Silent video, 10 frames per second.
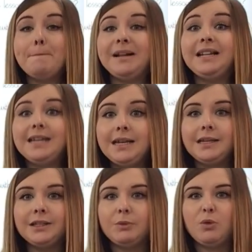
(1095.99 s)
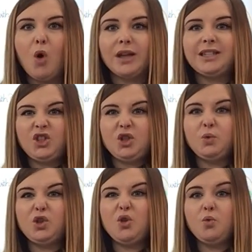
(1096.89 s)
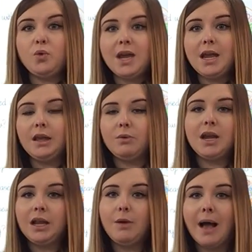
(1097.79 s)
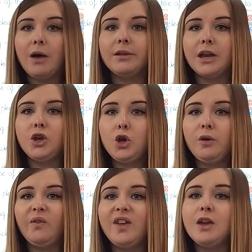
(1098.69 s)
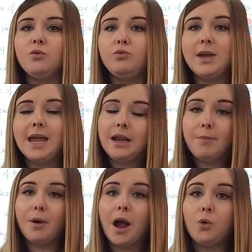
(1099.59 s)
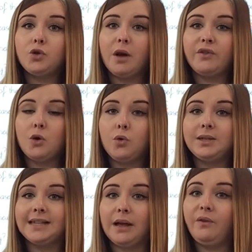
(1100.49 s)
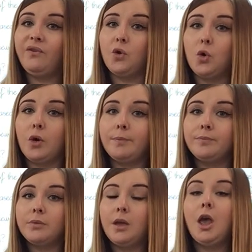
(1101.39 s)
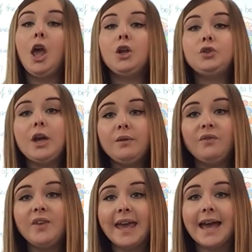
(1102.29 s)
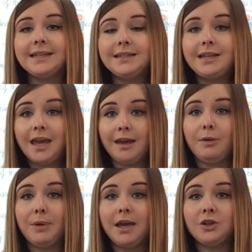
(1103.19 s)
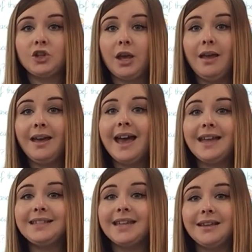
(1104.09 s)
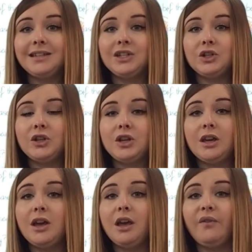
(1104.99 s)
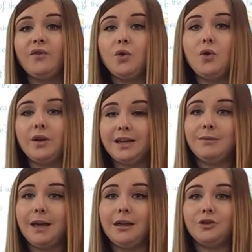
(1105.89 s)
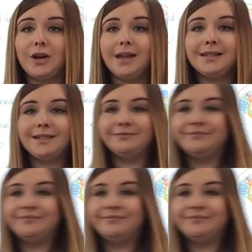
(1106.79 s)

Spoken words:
pleased with? What did you do really, really well that you feel really proud of yourself for? Don't forget to take a picture and send it to the year 4 email address.